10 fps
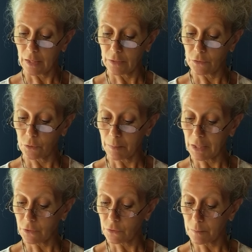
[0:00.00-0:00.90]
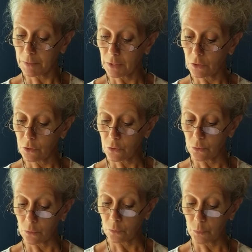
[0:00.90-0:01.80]
and to buy something
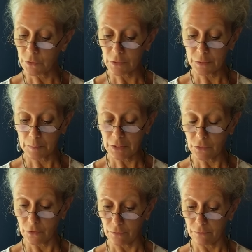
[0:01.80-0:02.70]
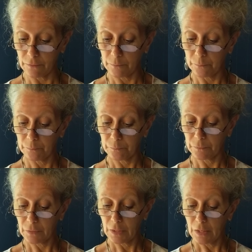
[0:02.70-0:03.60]
new was expensive.
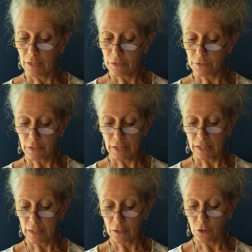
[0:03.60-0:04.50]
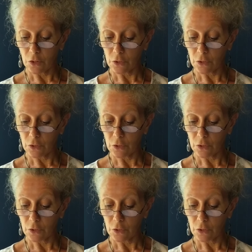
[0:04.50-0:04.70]
Today, it